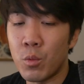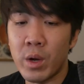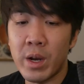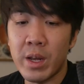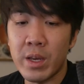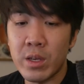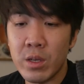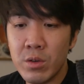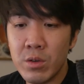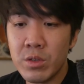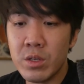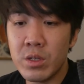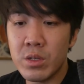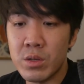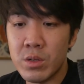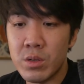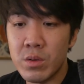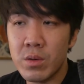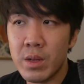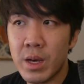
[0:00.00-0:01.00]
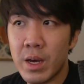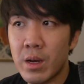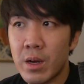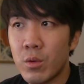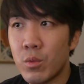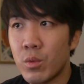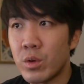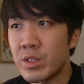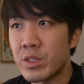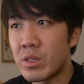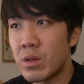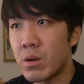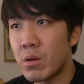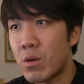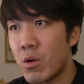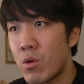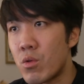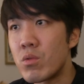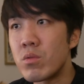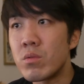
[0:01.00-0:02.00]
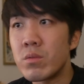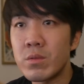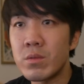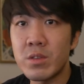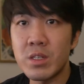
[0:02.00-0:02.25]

What I used to do that was their own